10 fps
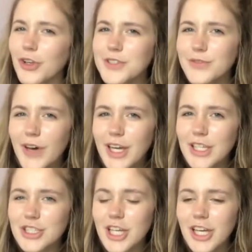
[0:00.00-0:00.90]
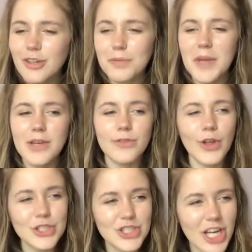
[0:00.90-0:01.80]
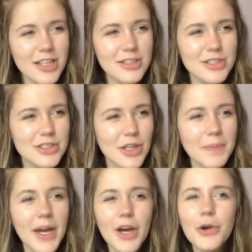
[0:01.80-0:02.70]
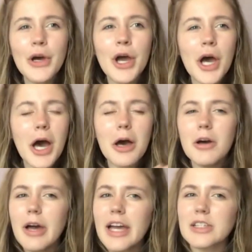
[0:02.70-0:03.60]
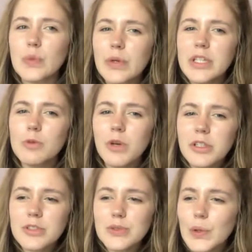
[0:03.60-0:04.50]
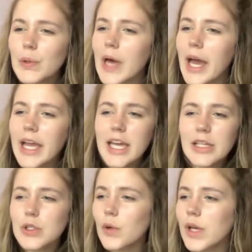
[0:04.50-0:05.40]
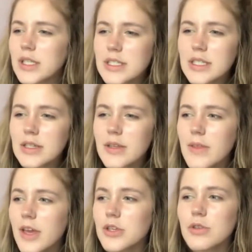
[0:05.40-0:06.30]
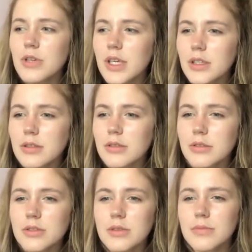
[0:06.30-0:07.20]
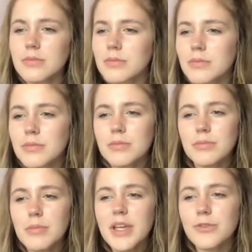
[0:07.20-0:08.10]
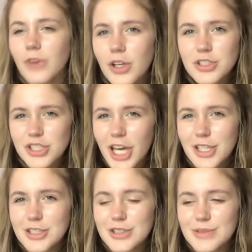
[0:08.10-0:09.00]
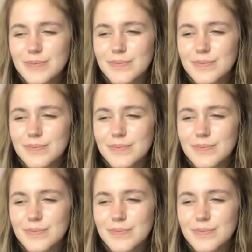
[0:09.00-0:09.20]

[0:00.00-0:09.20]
falsify a check or make false checks somehow. At 21 years old, I had no idea that you can make false checks.